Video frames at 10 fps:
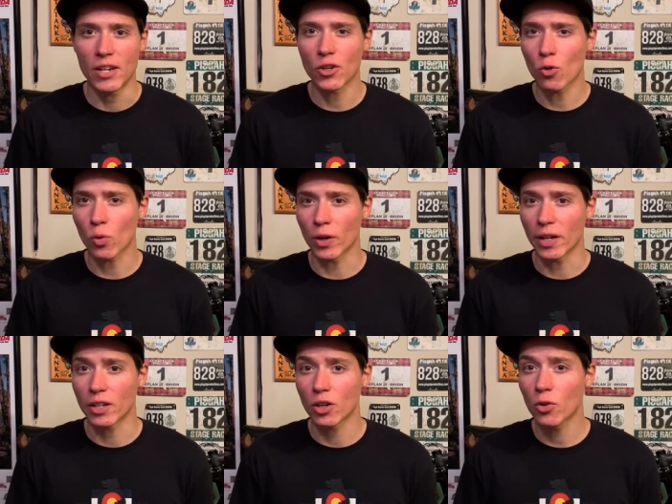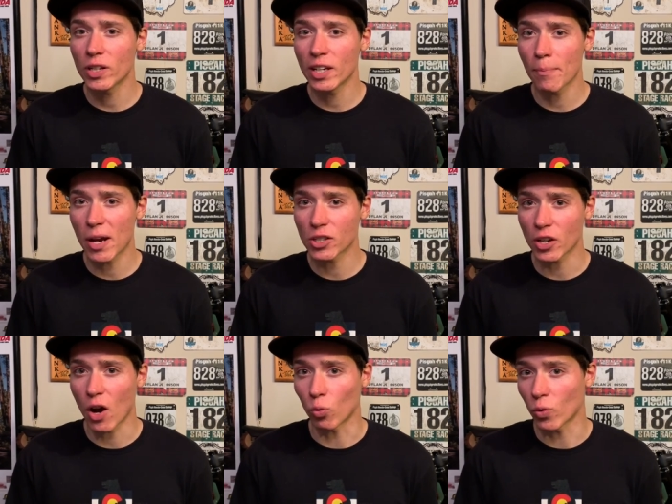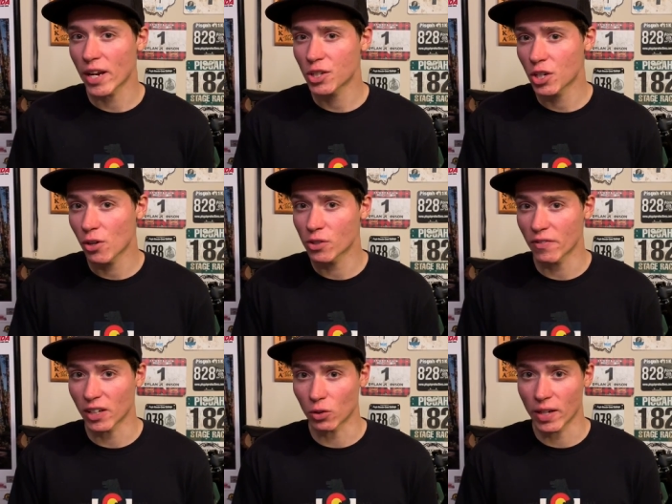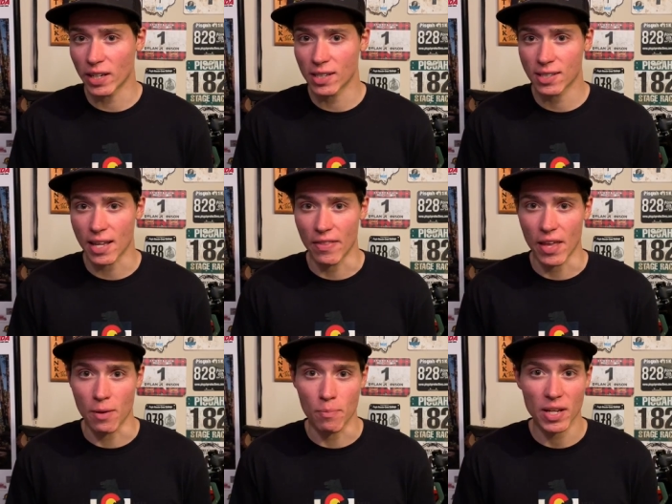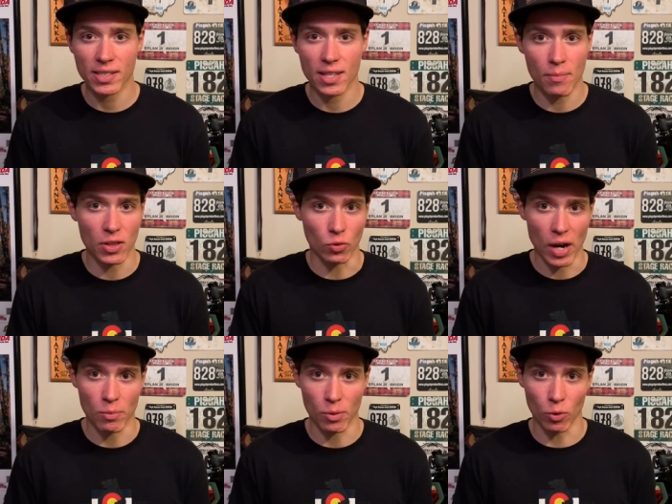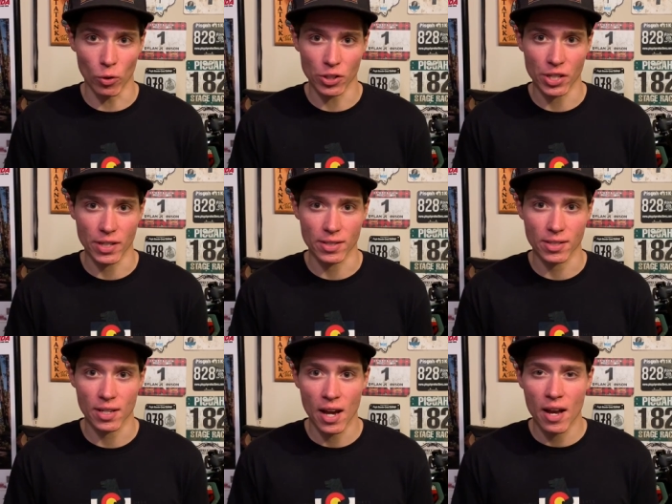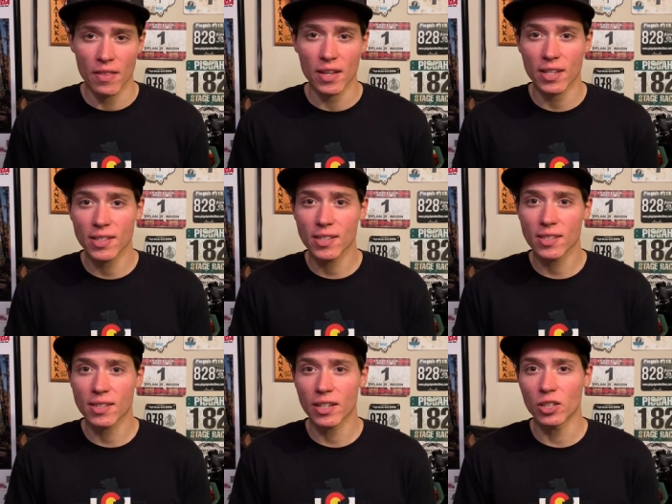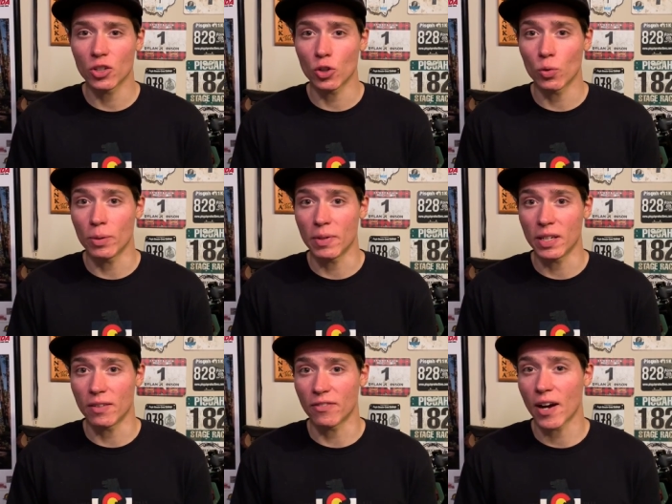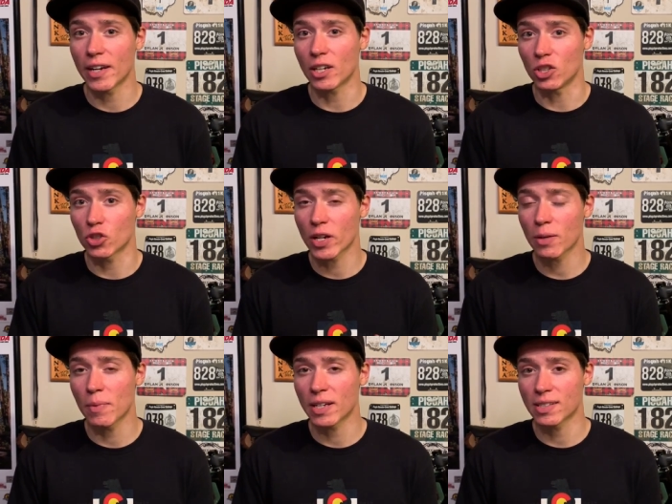And don't worry, you don't need to measure out ratios of ingredients and then mix them in the right proportions. The easiest thing to do would be to find a drink mix